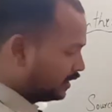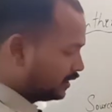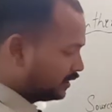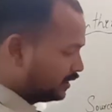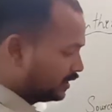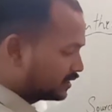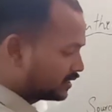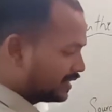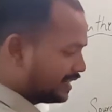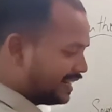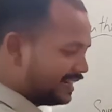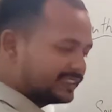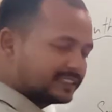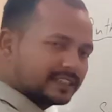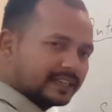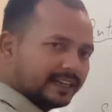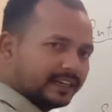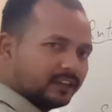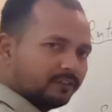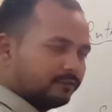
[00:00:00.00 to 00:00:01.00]
This lead
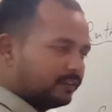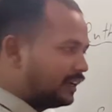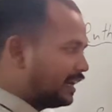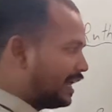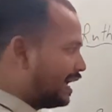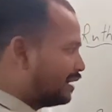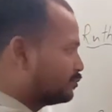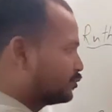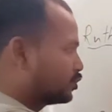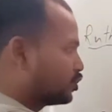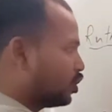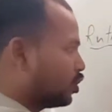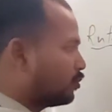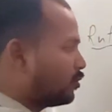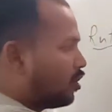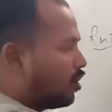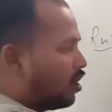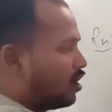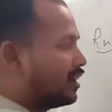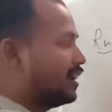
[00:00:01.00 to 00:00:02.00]
slit will
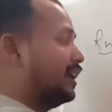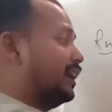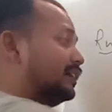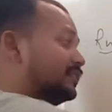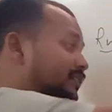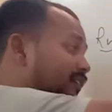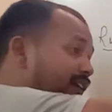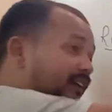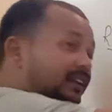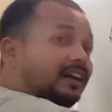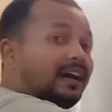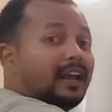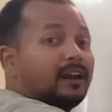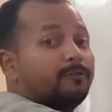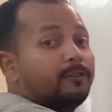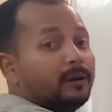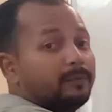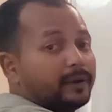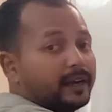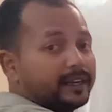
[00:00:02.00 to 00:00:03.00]
absorb all other
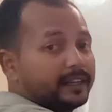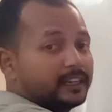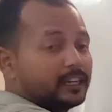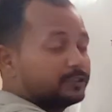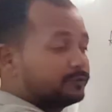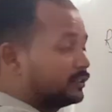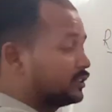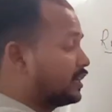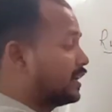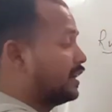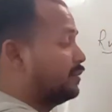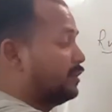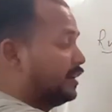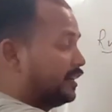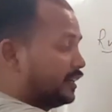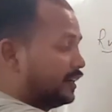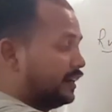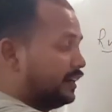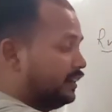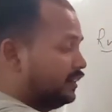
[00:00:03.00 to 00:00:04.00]
alpha particles which are
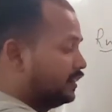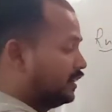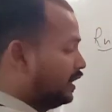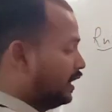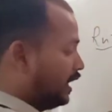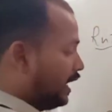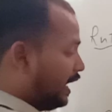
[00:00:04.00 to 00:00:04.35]
emitted,